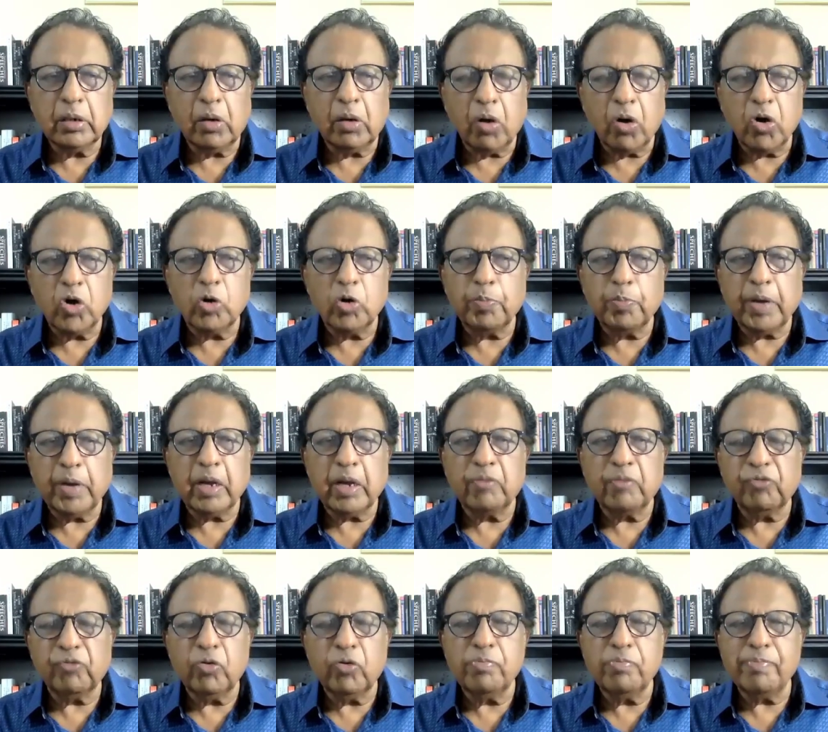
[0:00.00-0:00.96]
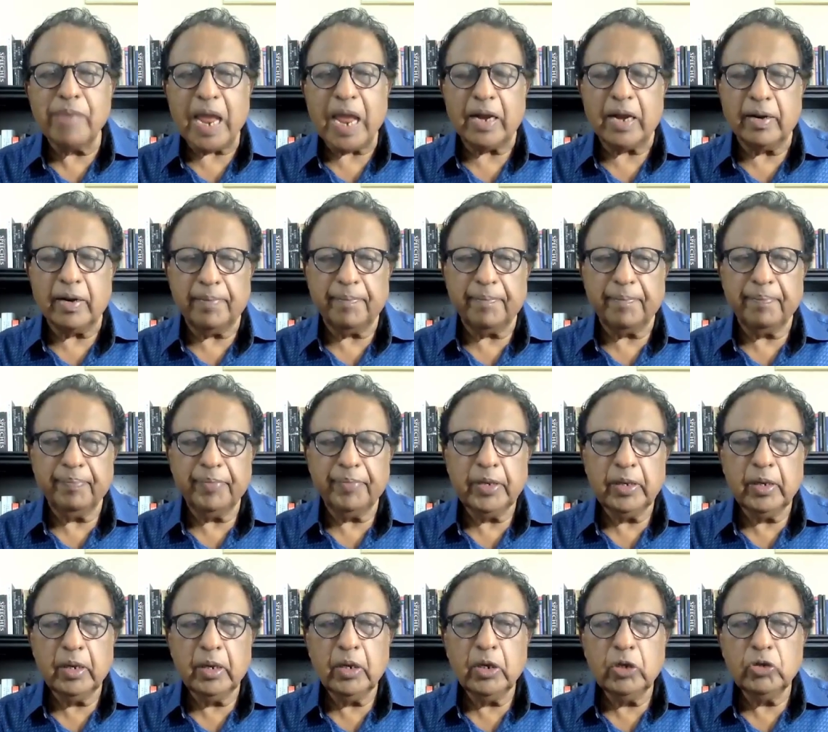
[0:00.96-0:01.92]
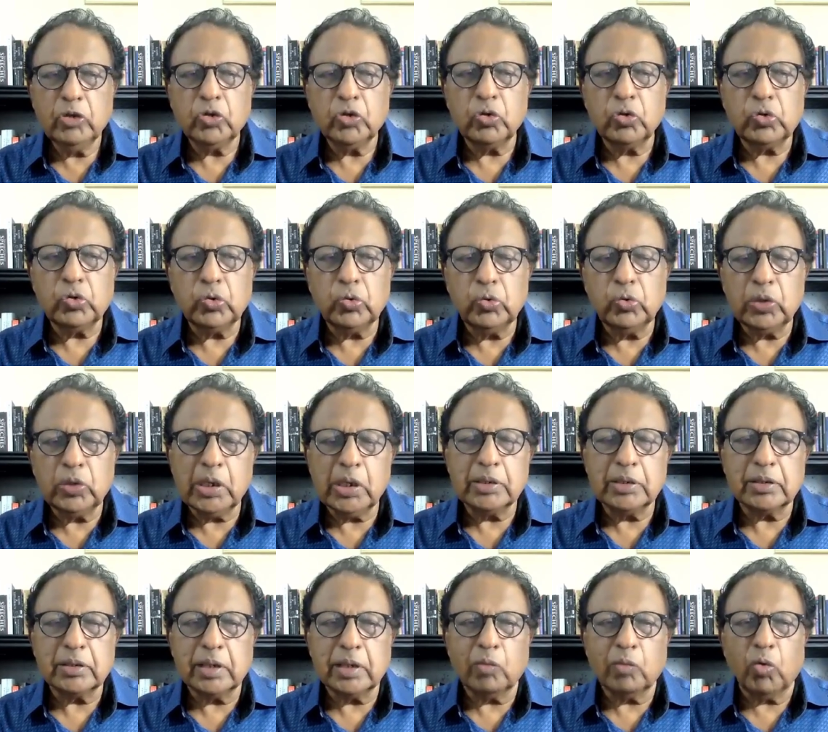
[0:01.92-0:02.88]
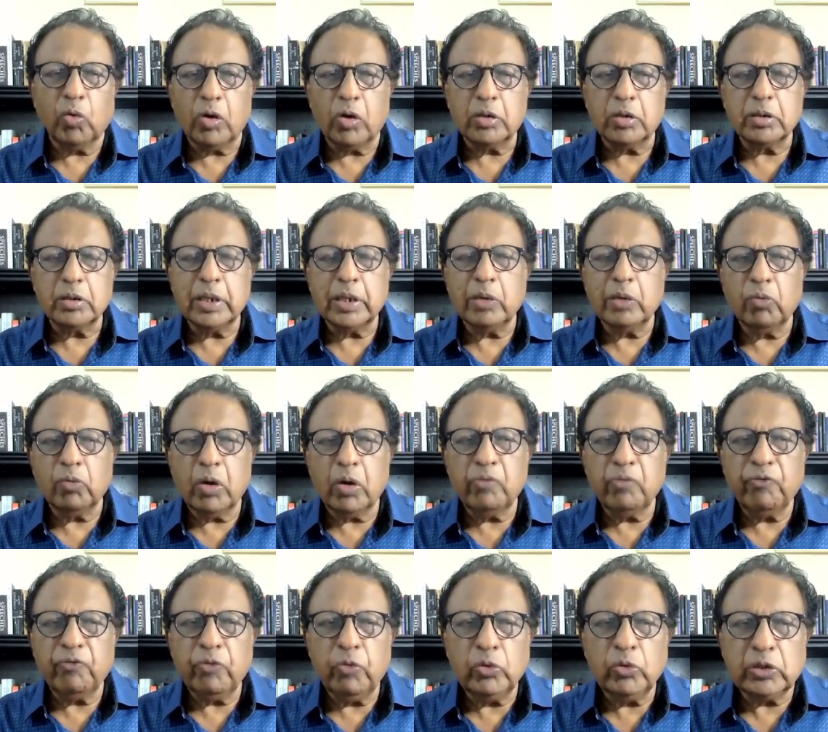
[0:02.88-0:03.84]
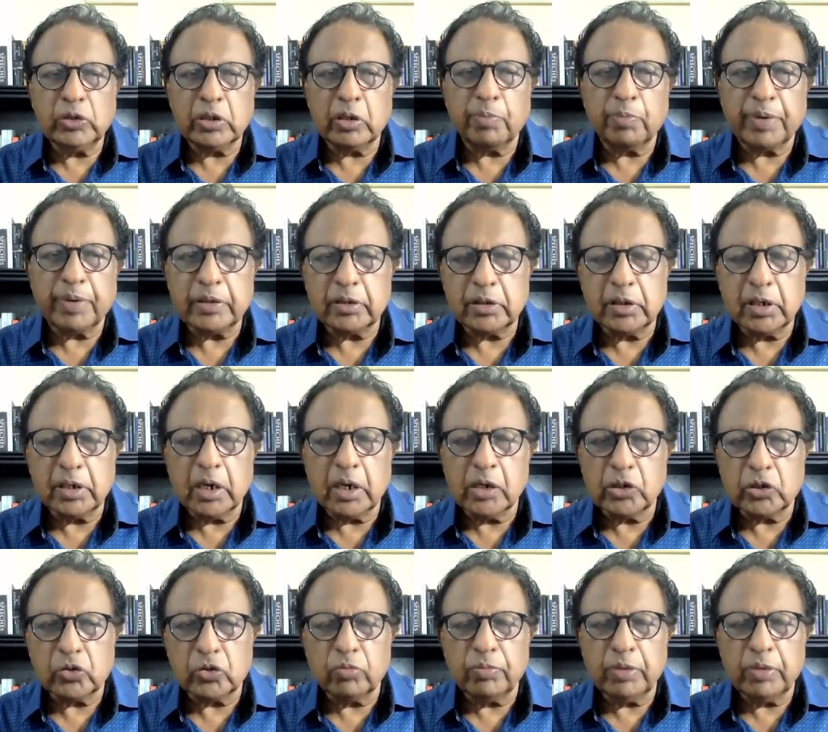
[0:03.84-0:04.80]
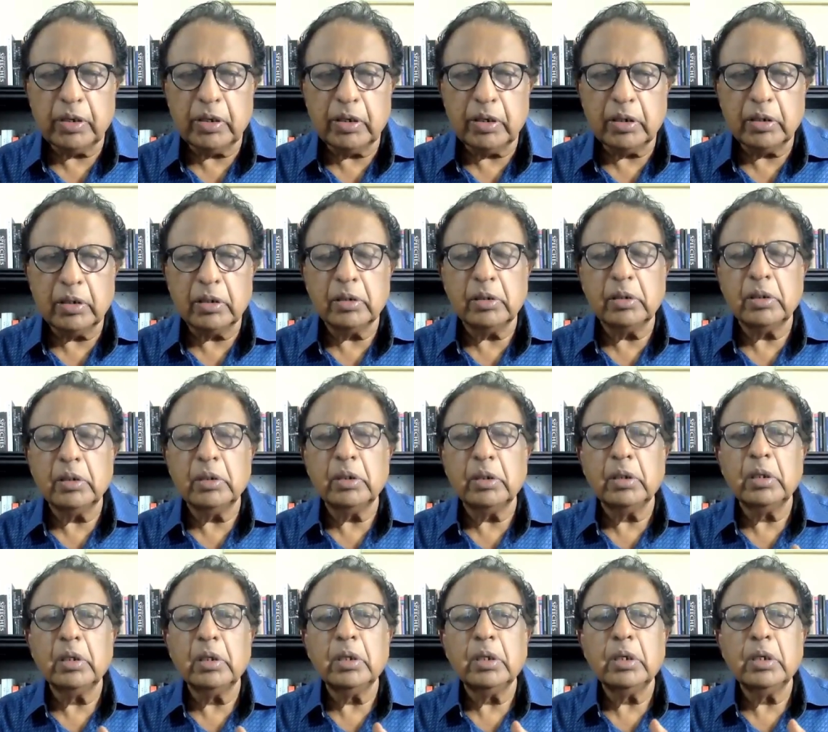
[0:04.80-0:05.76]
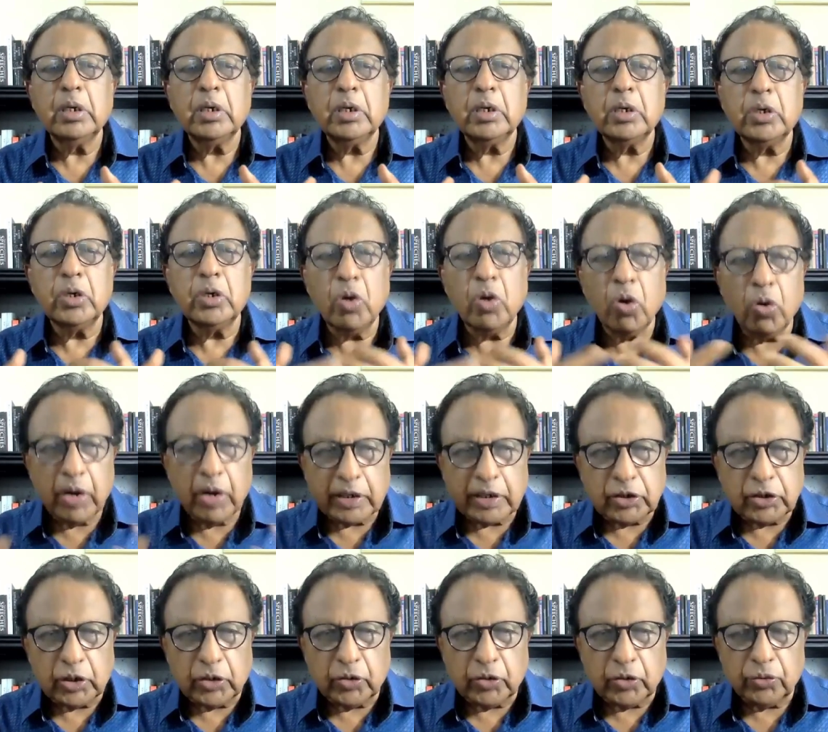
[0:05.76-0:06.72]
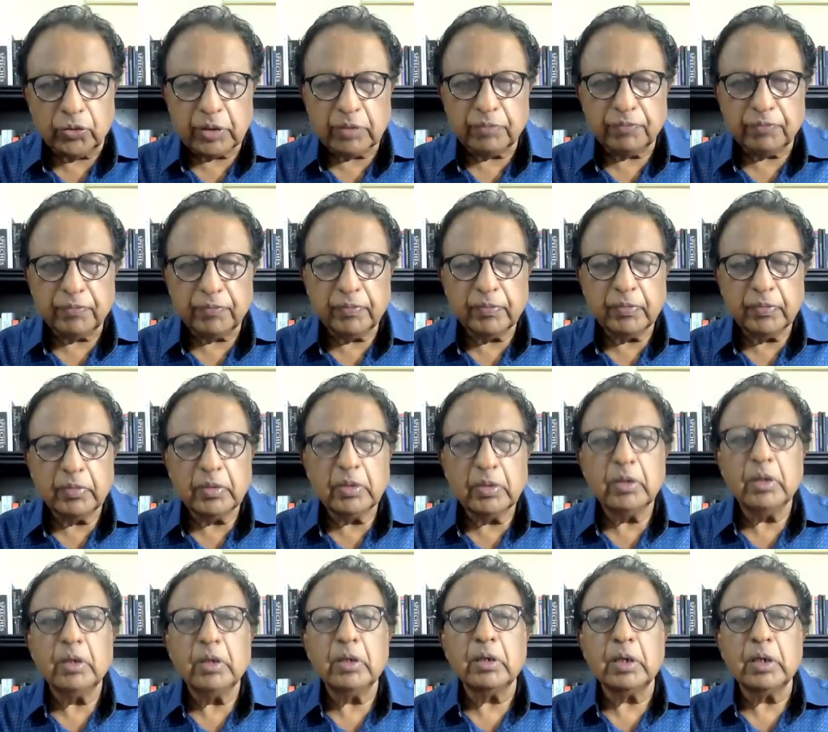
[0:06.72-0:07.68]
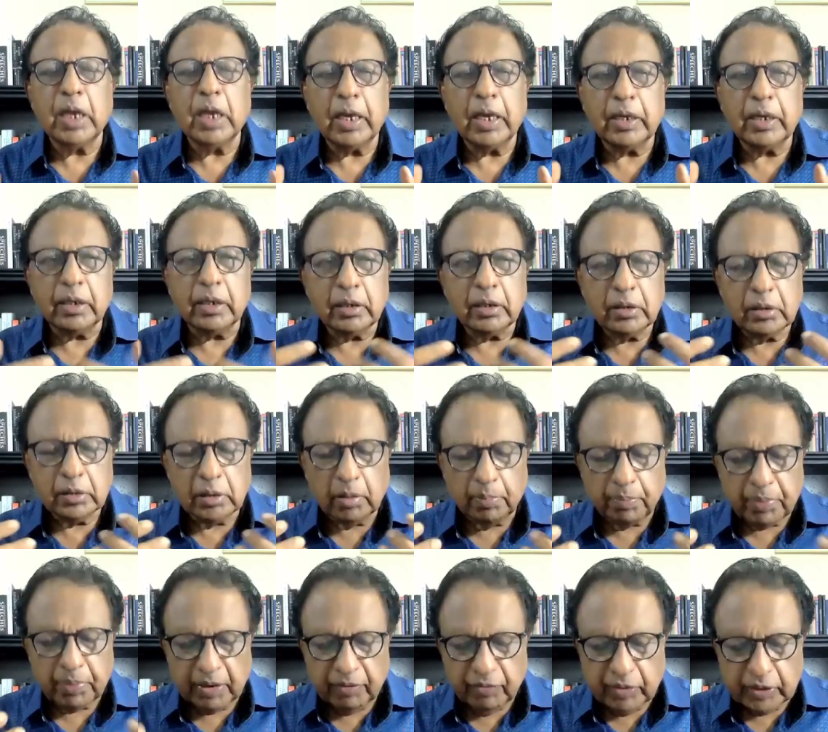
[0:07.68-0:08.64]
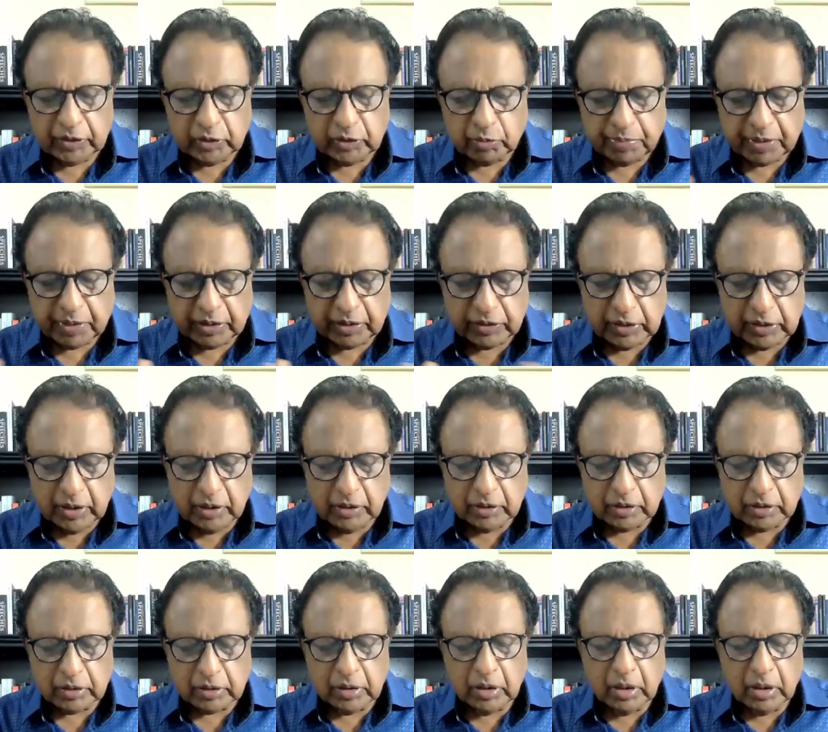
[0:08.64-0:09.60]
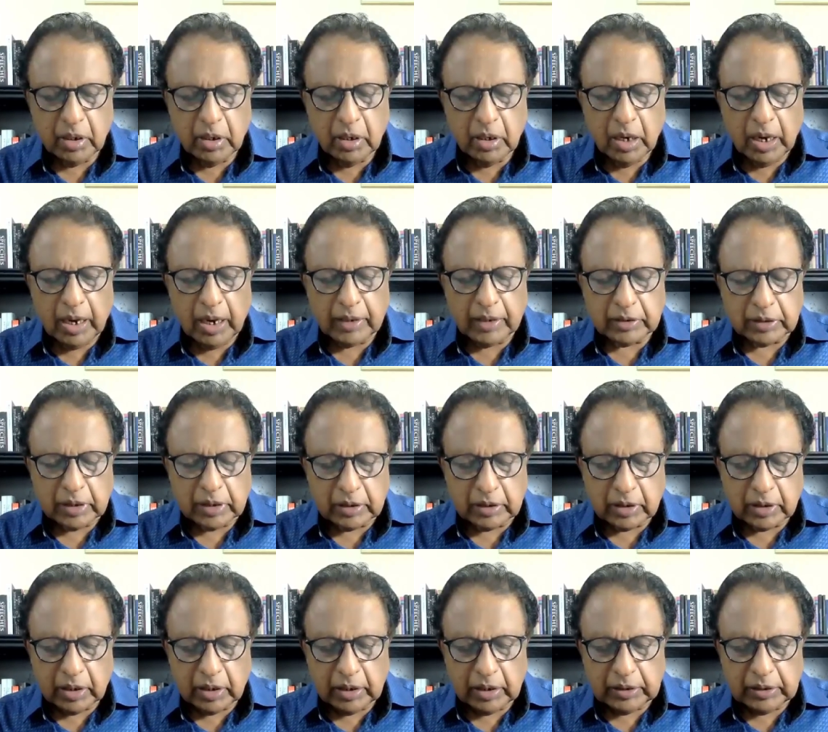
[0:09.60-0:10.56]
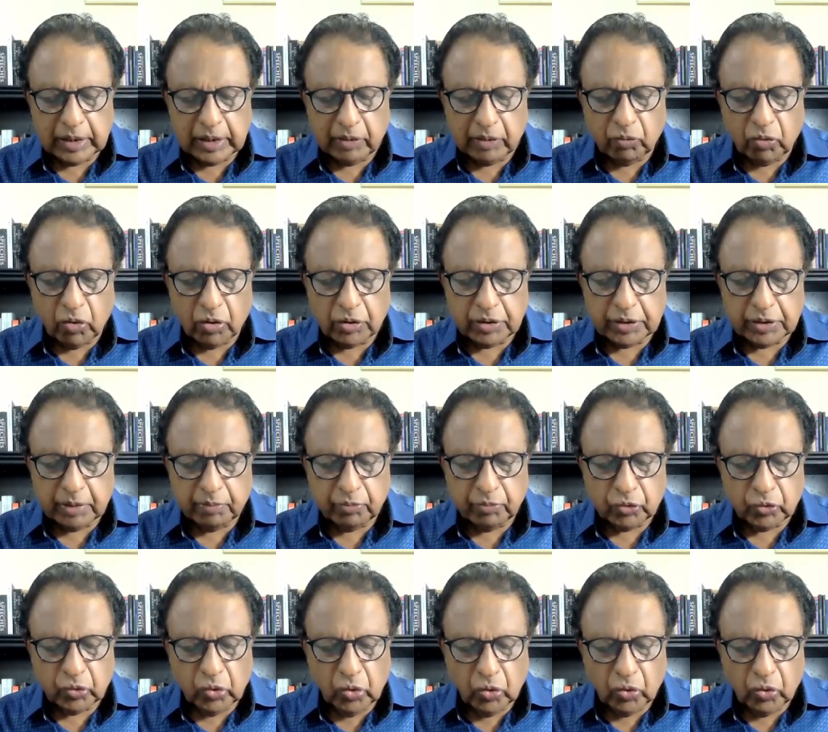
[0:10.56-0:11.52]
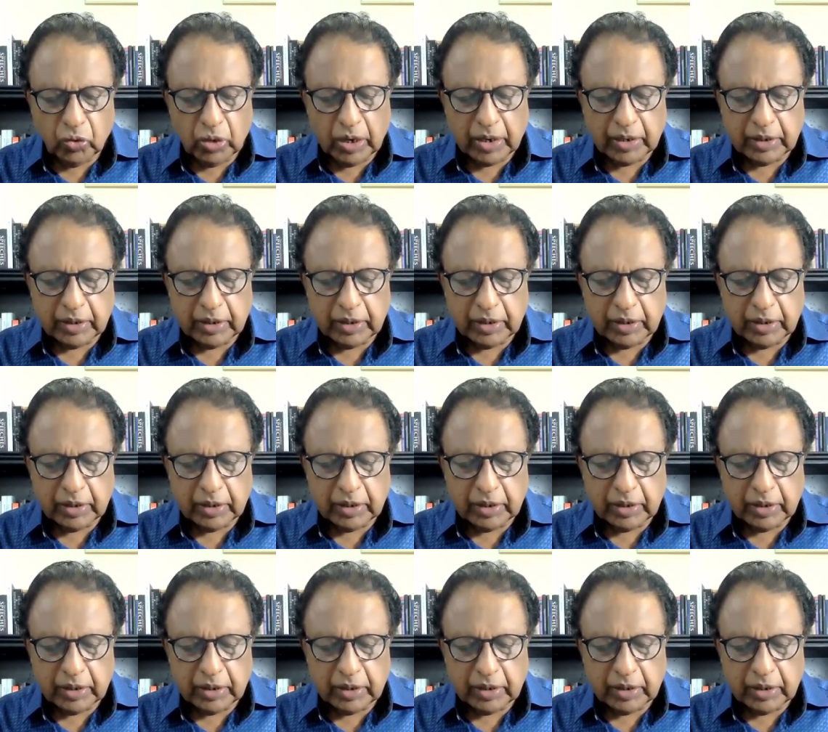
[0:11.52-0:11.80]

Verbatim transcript: all-powerful man. So two things they want. They want future presidents to be non-executive, like the previous presidents, and certainly they want him to go,